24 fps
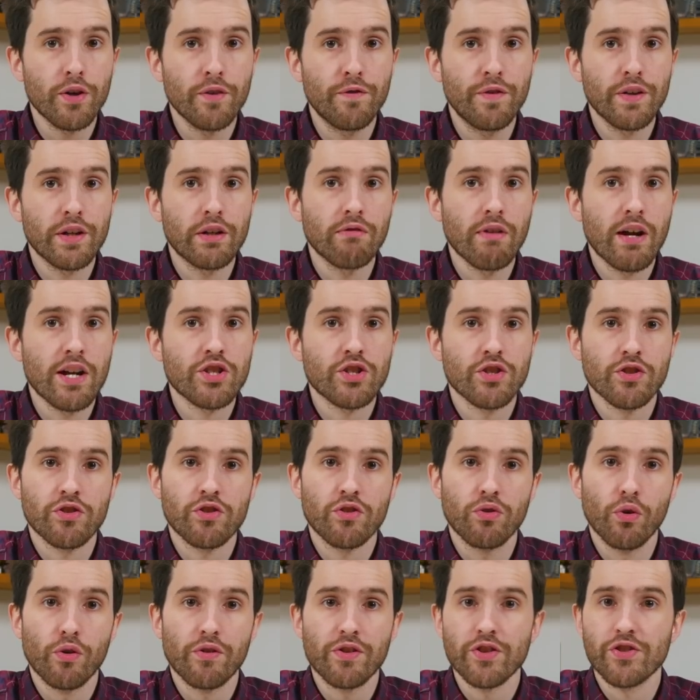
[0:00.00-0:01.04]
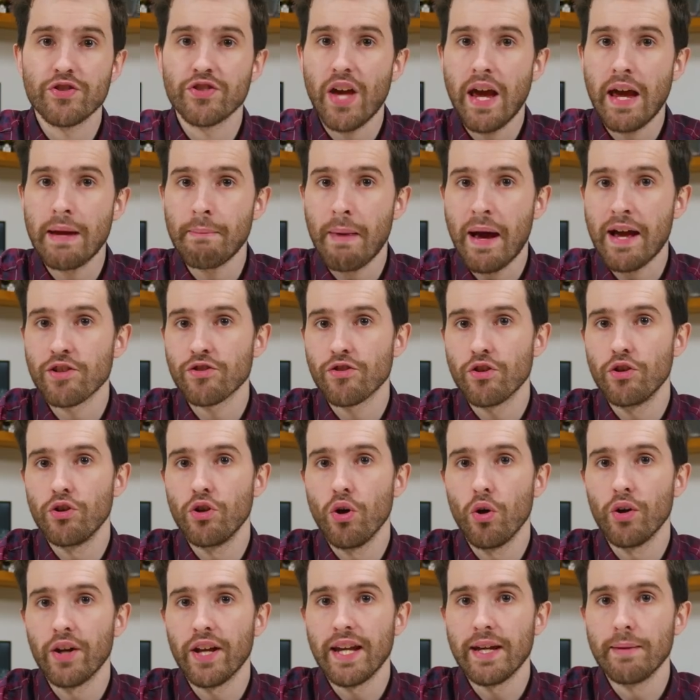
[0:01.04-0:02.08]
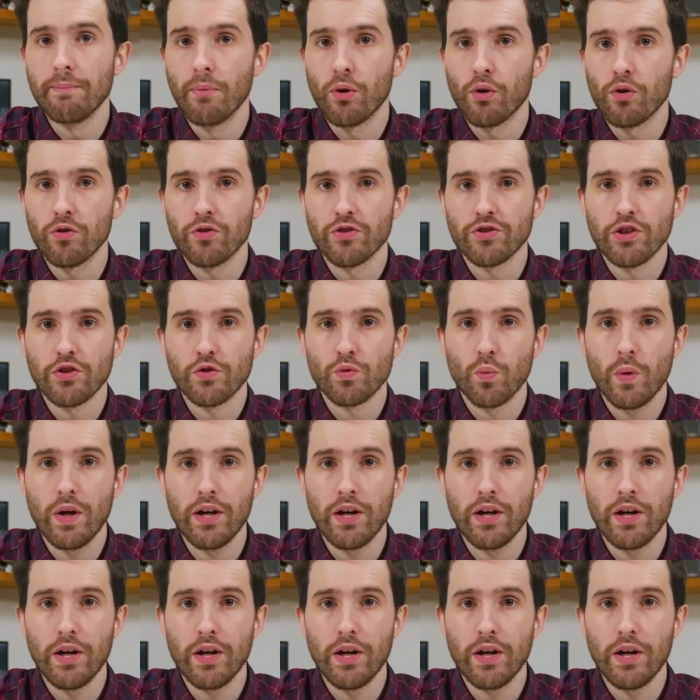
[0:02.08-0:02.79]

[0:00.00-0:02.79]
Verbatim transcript: configurations look the same as the non-E models as